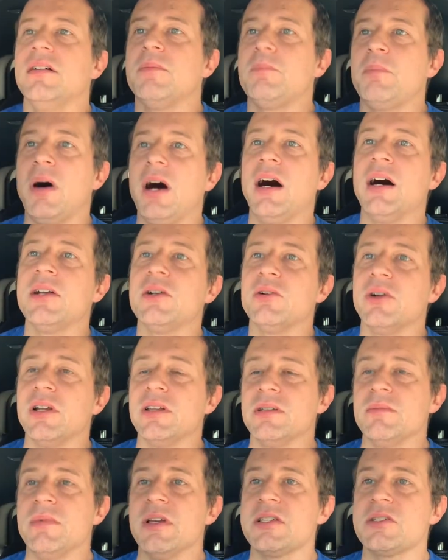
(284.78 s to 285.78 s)

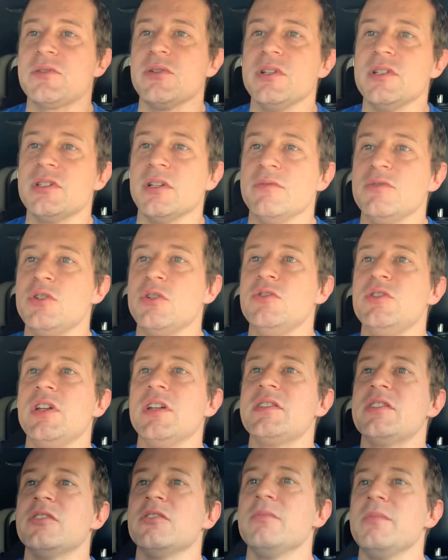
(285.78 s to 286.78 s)
pondering the mysteries of
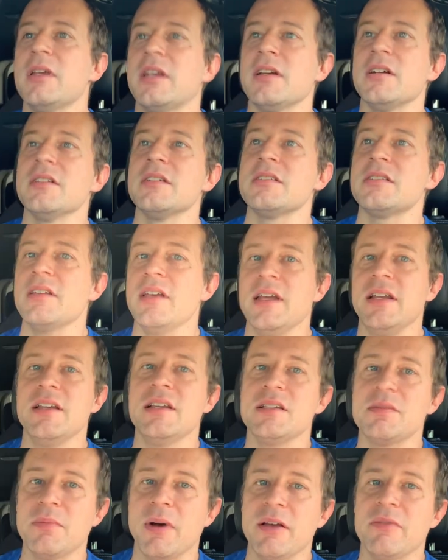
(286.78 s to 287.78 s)
jiu-jitsu, because it
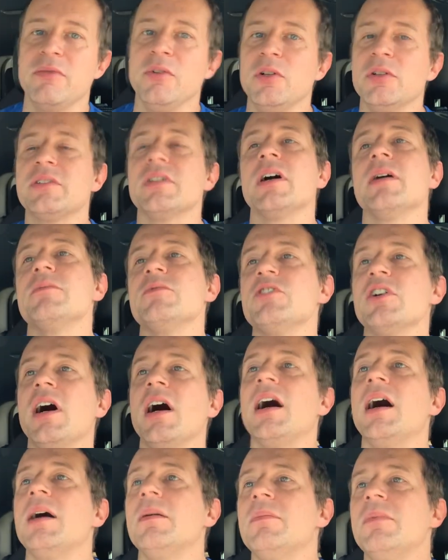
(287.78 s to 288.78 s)
is my full-time
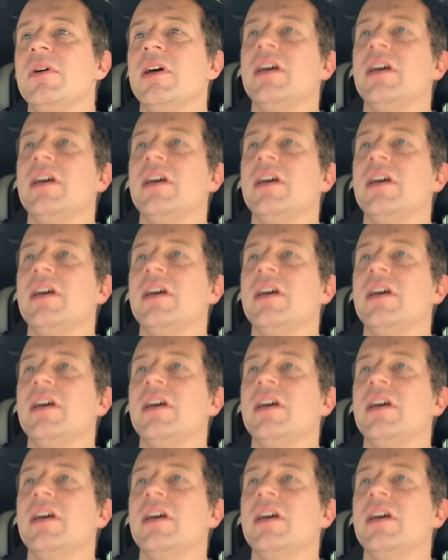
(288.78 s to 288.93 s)
job.